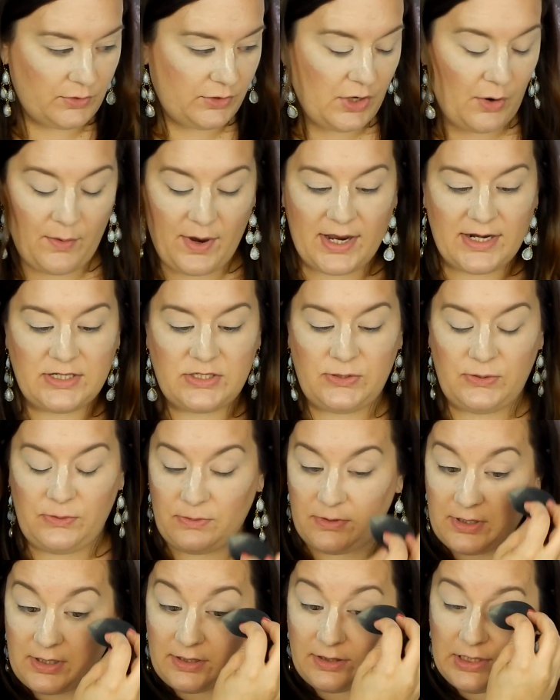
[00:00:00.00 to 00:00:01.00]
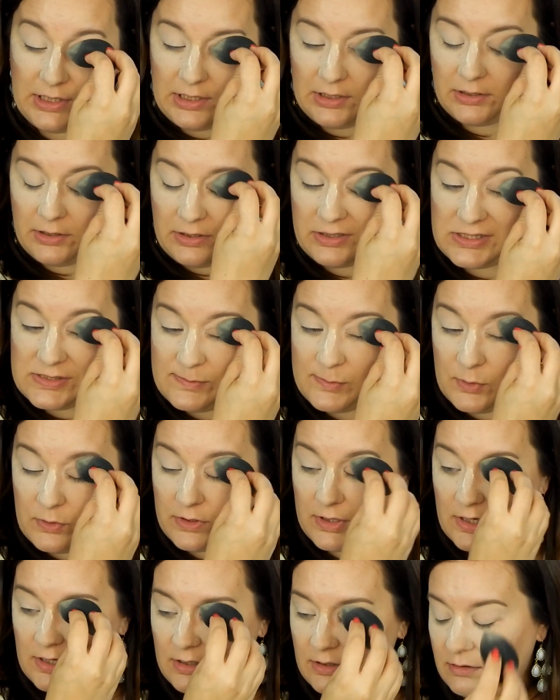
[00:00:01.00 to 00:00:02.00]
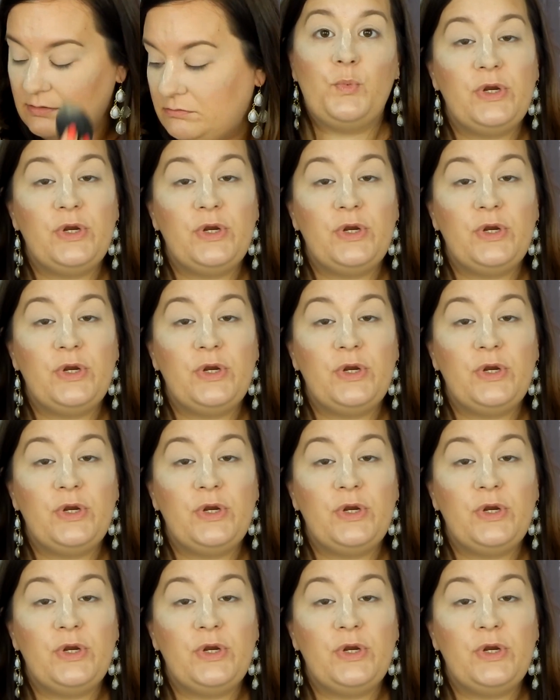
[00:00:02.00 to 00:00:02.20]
go on to the lid a little smoother.